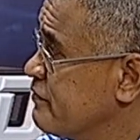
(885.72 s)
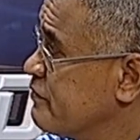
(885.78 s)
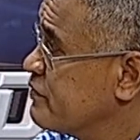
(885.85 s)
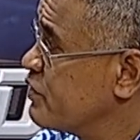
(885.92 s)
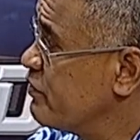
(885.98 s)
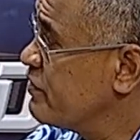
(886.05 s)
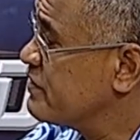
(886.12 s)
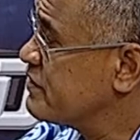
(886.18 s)

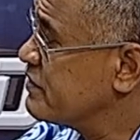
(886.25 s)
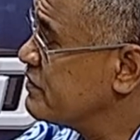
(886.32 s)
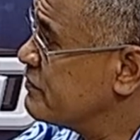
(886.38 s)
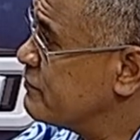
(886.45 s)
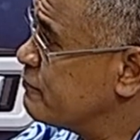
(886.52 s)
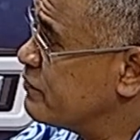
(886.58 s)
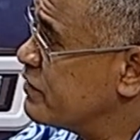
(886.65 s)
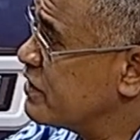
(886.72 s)
so there's
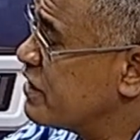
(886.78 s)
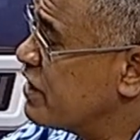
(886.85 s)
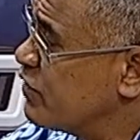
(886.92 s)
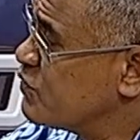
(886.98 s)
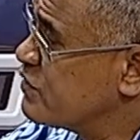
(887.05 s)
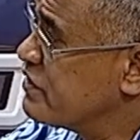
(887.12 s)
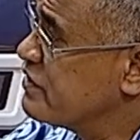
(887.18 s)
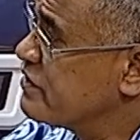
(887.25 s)
a
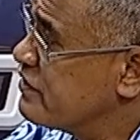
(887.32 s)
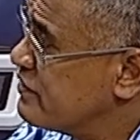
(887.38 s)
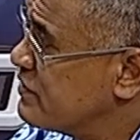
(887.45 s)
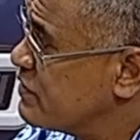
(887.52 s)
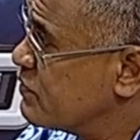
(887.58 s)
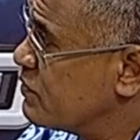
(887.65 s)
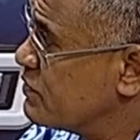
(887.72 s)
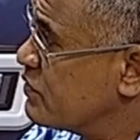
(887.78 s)
counseling, and
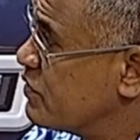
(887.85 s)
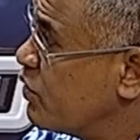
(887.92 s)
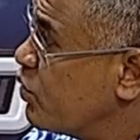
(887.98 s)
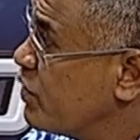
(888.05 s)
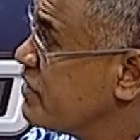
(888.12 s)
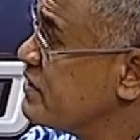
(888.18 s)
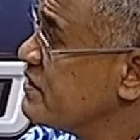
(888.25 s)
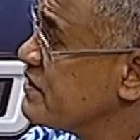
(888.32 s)
there's also
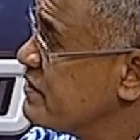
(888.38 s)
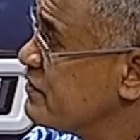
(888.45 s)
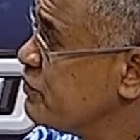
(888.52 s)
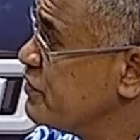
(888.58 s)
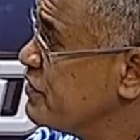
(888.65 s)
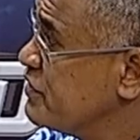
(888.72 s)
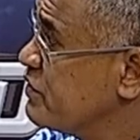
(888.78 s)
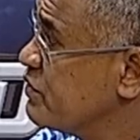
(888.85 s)
awareness that
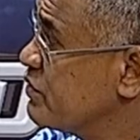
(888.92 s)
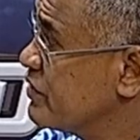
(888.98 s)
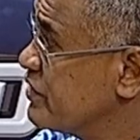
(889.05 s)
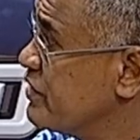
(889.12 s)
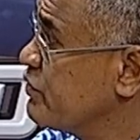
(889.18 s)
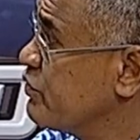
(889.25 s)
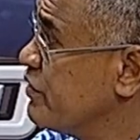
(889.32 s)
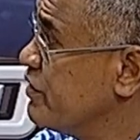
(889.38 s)
we need to
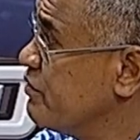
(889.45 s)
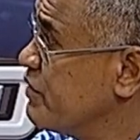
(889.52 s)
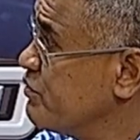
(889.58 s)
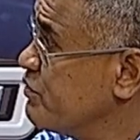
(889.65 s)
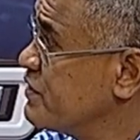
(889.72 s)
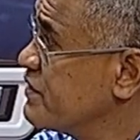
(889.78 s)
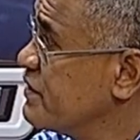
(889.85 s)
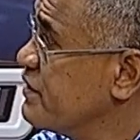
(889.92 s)
create with the
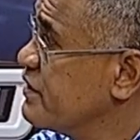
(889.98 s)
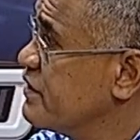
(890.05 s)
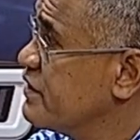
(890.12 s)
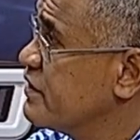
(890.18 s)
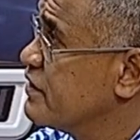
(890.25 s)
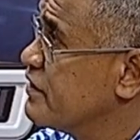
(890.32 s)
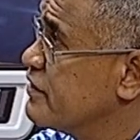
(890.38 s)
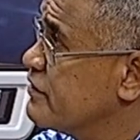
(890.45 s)
members.
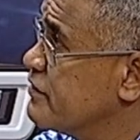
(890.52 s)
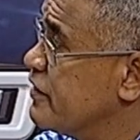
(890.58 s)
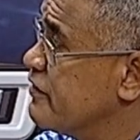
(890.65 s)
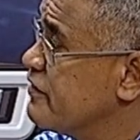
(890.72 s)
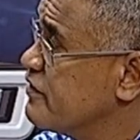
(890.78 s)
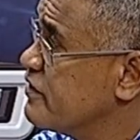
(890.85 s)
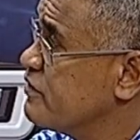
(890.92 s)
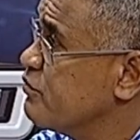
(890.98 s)
I
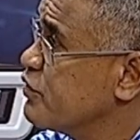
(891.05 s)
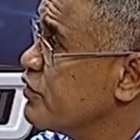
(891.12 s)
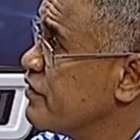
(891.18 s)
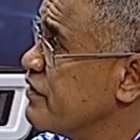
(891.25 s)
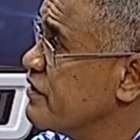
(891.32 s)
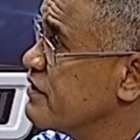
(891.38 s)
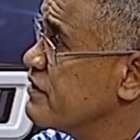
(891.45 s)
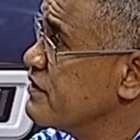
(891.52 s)
think the
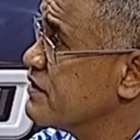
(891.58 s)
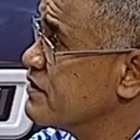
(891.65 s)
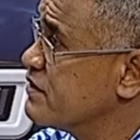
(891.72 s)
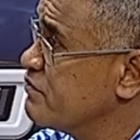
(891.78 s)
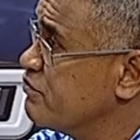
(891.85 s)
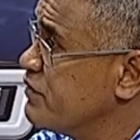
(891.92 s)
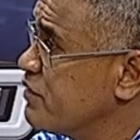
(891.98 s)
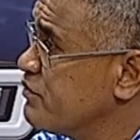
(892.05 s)
important thing is
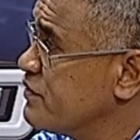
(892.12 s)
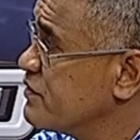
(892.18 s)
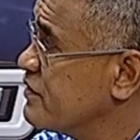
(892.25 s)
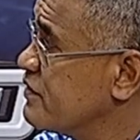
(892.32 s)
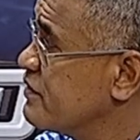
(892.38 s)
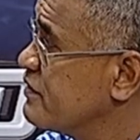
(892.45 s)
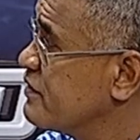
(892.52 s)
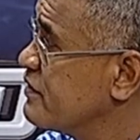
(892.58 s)
so
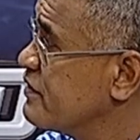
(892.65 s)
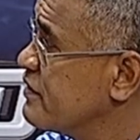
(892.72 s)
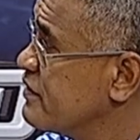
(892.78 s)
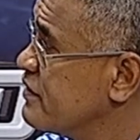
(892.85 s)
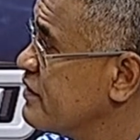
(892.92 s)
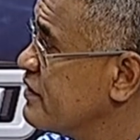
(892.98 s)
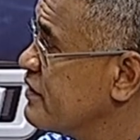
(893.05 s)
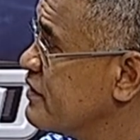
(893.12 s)
family and
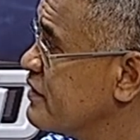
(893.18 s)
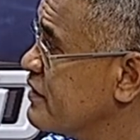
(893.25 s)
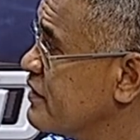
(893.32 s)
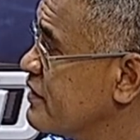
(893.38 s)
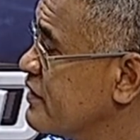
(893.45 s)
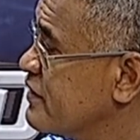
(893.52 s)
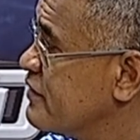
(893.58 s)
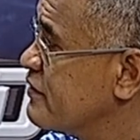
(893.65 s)
cultural
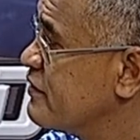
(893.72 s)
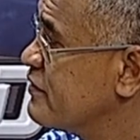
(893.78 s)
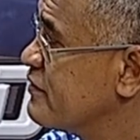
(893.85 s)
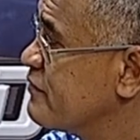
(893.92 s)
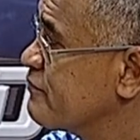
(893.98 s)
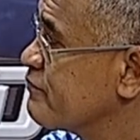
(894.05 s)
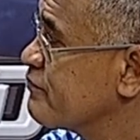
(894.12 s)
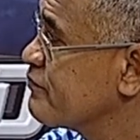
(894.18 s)

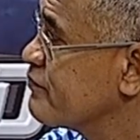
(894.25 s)
obligations play a